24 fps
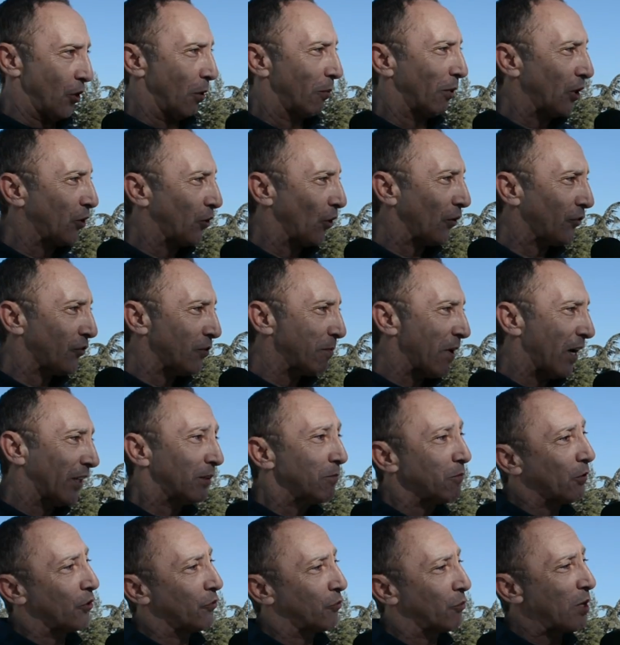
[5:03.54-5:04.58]
Nobody talks about
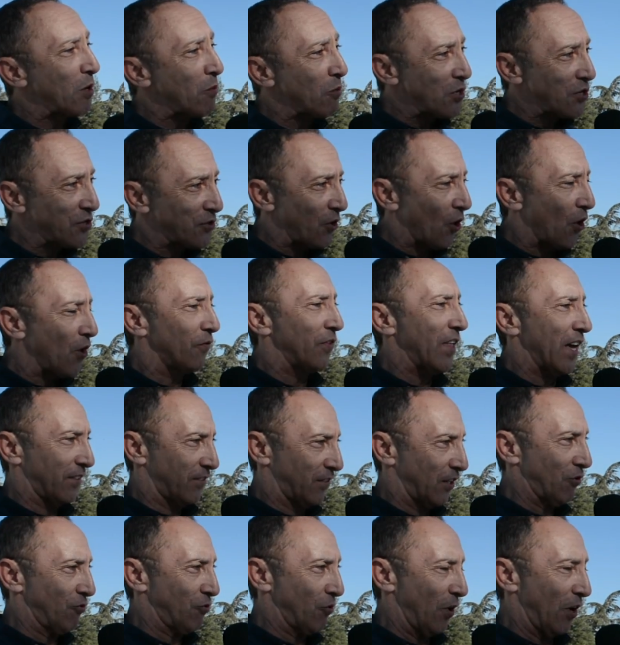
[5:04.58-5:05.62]
them because we resolved that
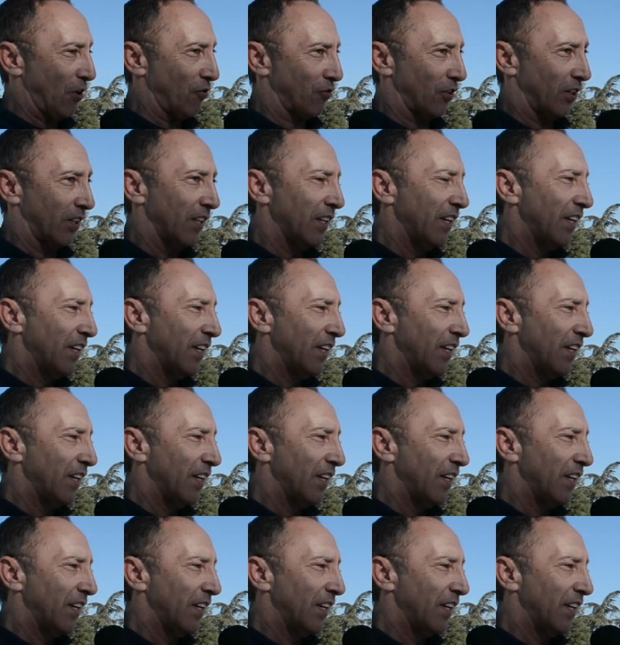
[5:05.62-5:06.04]
situation.